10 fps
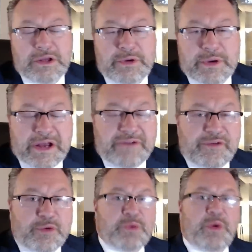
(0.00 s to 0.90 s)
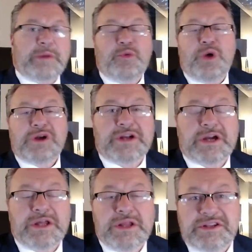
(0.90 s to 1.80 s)
Hello again, everyone. Welcome to Washington
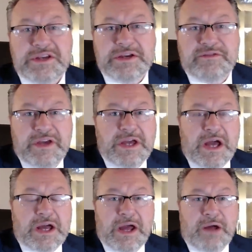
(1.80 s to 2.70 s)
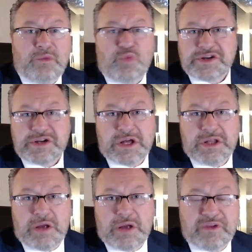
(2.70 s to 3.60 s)
Gun Law TV. I am Washington
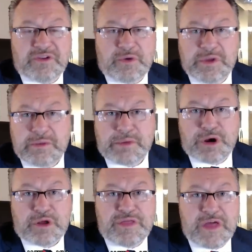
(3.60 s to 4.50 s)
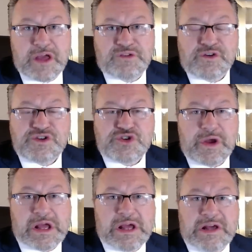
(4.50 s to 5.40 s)
Gun Law President William Kirk. Thanks for
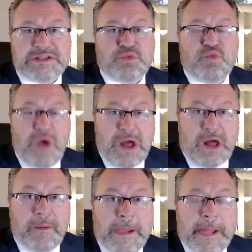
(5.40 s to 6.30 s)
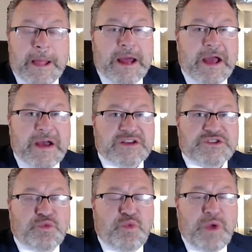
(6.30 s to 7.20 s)
joining us. Well,
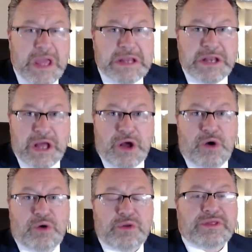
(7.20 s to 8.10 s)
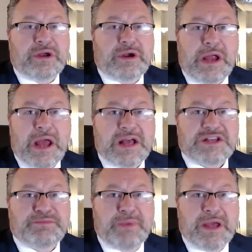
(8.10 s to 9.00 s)
as we know, there
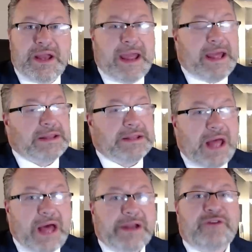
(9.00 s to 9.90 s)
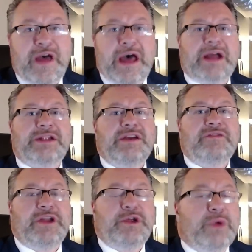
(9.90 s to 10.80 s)
has been a lot of
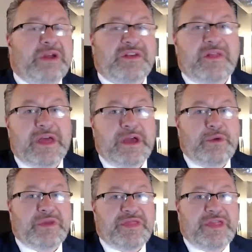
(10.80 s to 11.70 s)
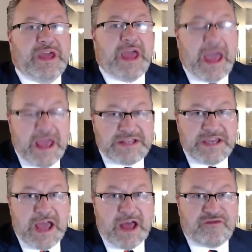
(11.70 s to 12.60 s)
activity recently with the
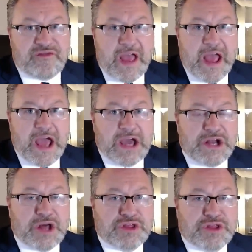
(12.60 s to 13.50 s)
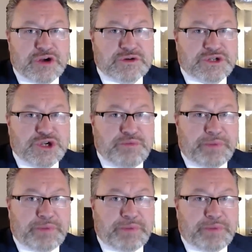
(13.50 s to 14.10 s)
ATF and those who